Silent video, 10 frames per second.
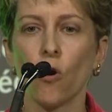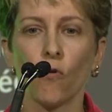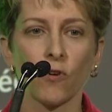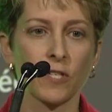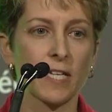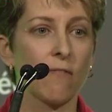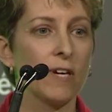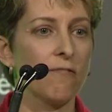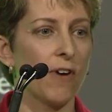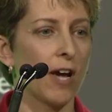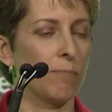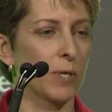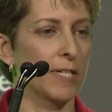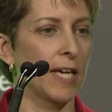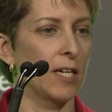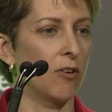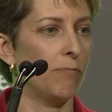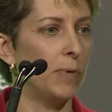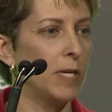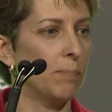Over 75%
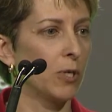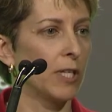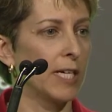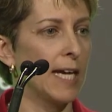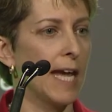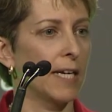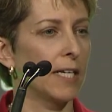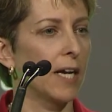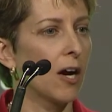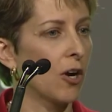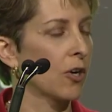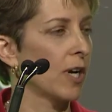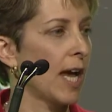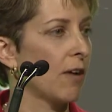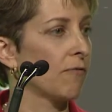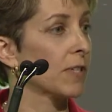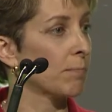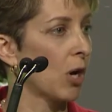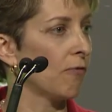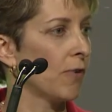of people in Canada are going to have
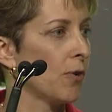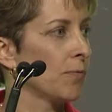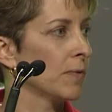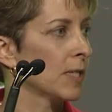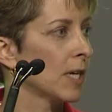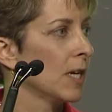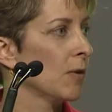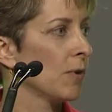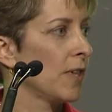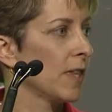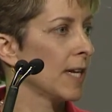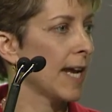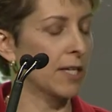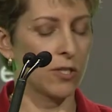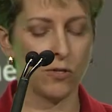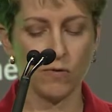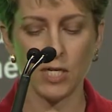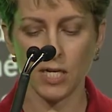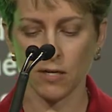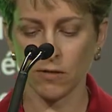smartphones within the next 2
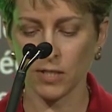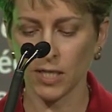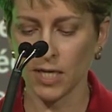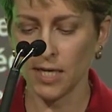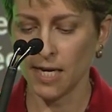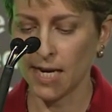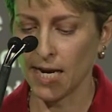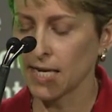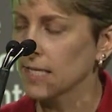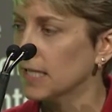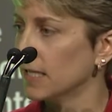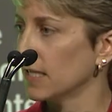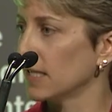years, and